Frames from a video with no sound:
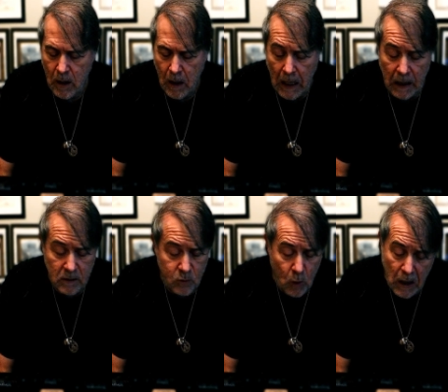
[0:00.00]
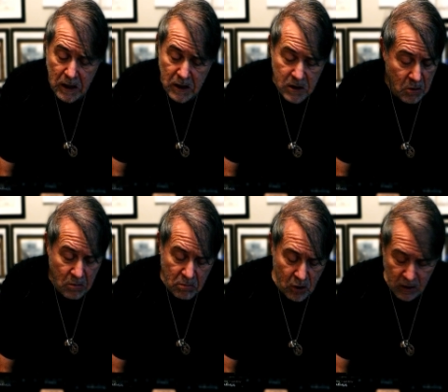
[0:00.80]
Health-wise, no,
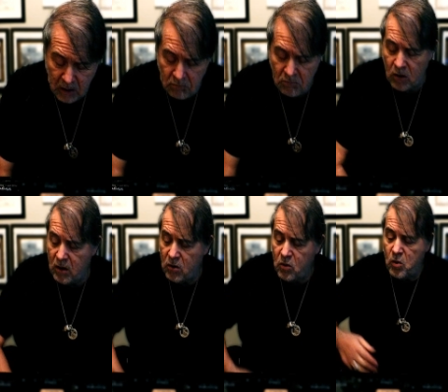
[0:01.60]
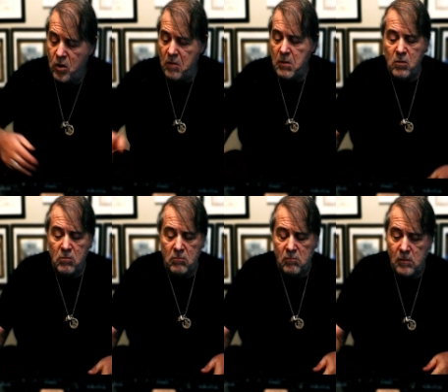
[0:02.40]
nothing to worry about.
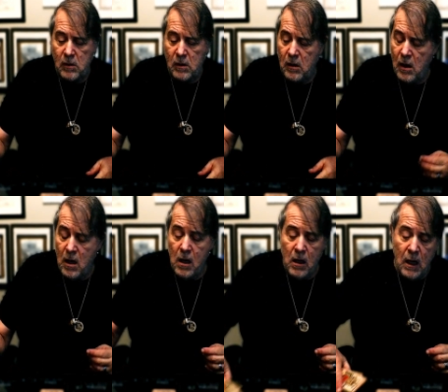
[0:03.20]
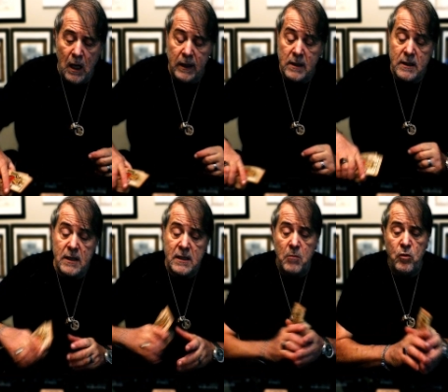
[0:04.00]
I can see
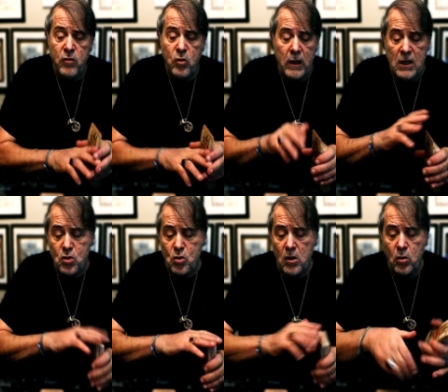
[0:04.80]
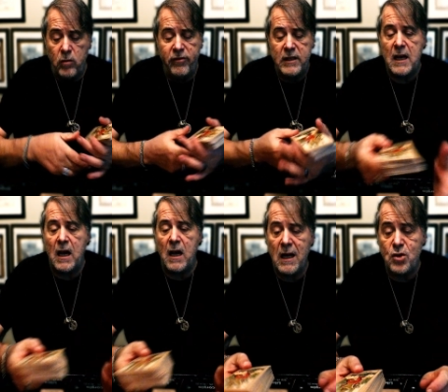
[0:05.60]
some of you are actually going to face
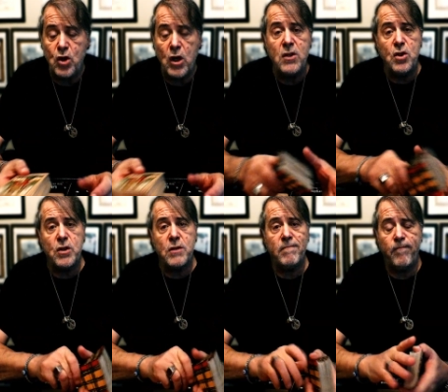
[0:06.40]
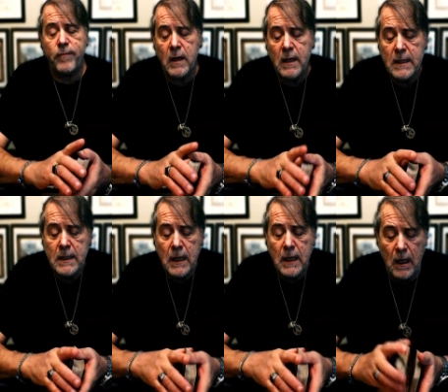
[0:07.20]
a judge
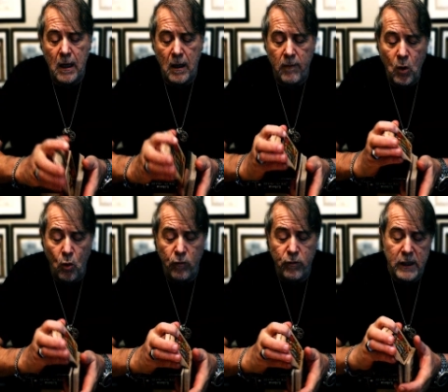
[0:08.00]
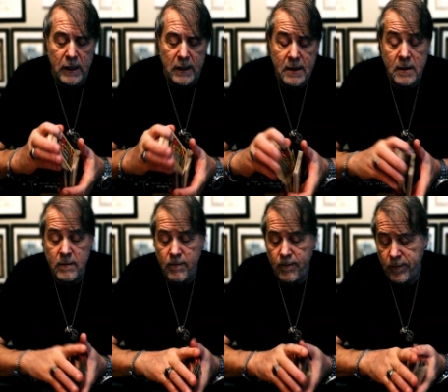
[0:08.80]
over this.
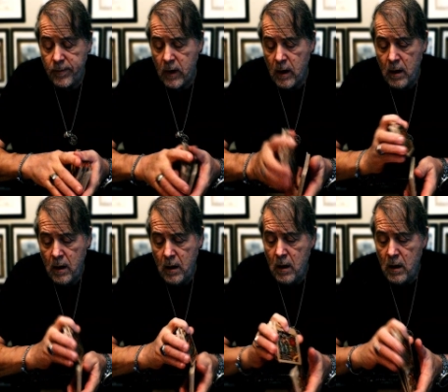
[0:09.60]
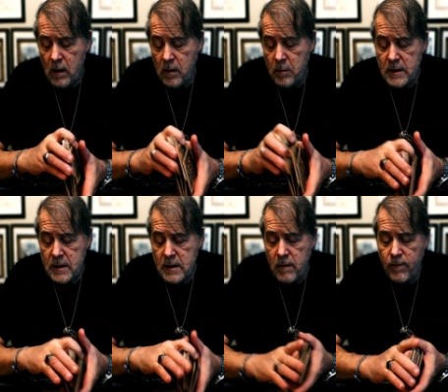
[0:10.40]
Let me
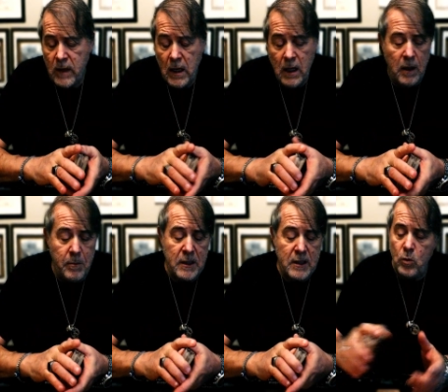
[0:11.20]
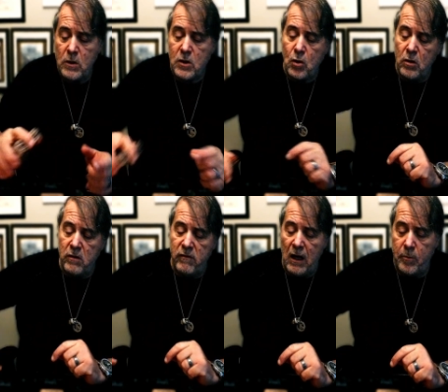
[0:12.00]
see. Let me see what's going to
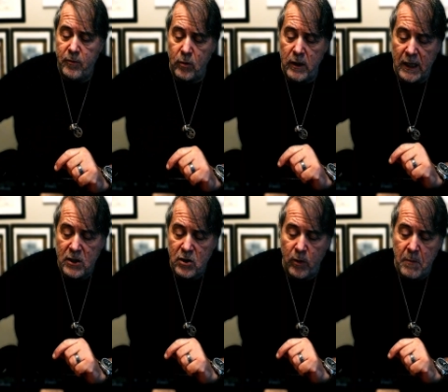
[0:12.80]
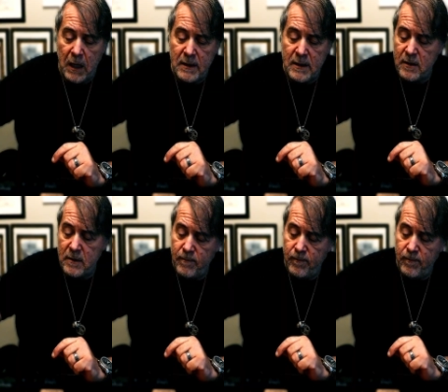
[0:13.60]
develop for the next 3 months.